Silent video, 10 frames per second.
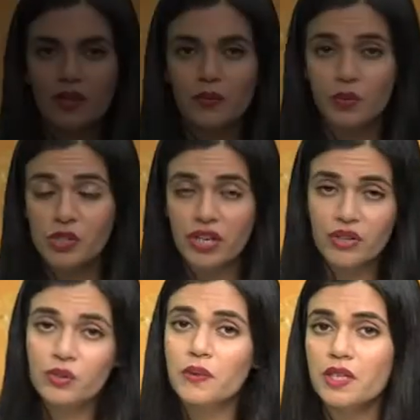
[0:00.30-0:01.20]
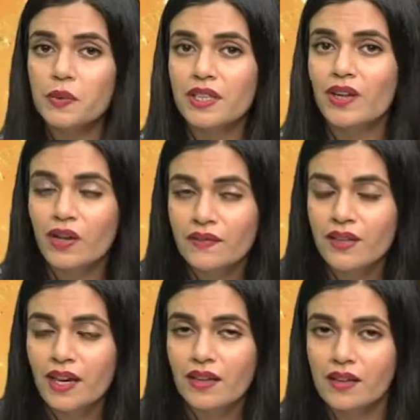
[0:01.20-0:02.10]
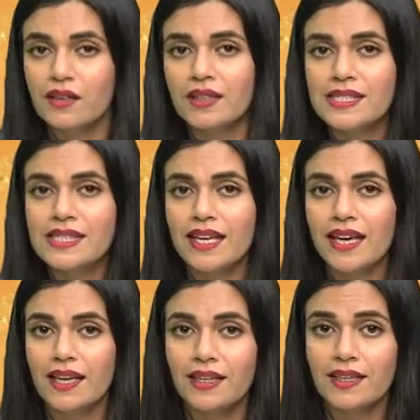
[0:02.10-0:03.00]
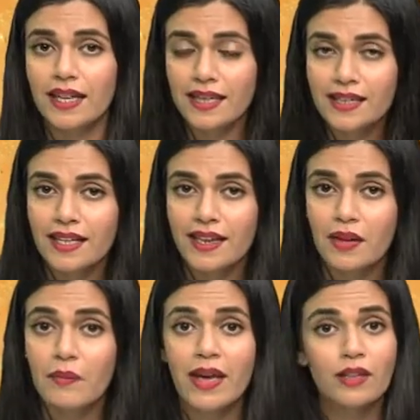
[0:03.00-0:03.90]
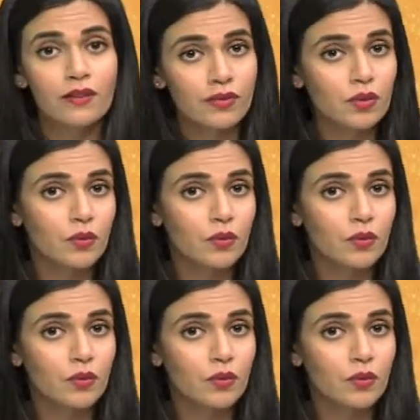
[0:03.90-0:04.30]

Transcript: Pooja, you worked with a lot of young girls in India, many of whom were